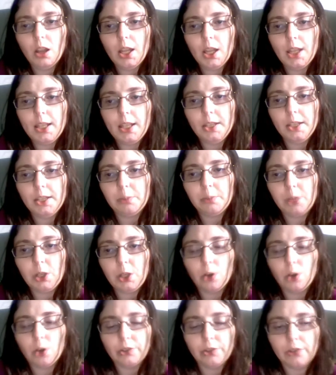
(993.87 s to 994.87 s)
is
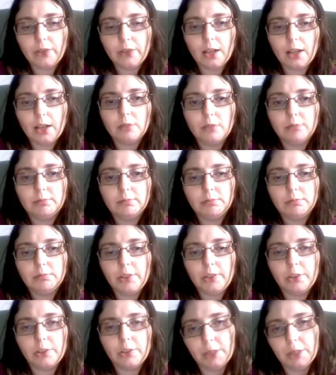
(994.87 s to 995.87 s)
because of our
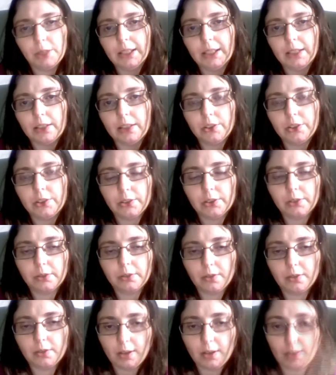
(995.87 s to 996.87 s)
disabilities.
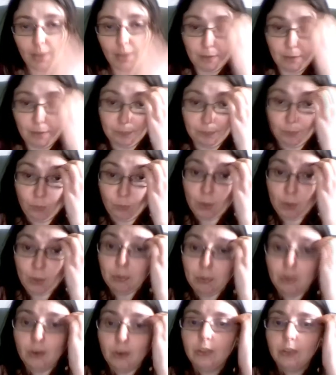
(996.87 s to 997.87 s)
One
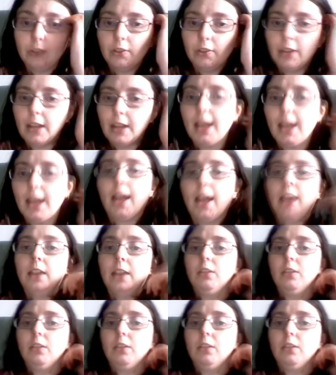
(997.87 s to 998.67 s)
person had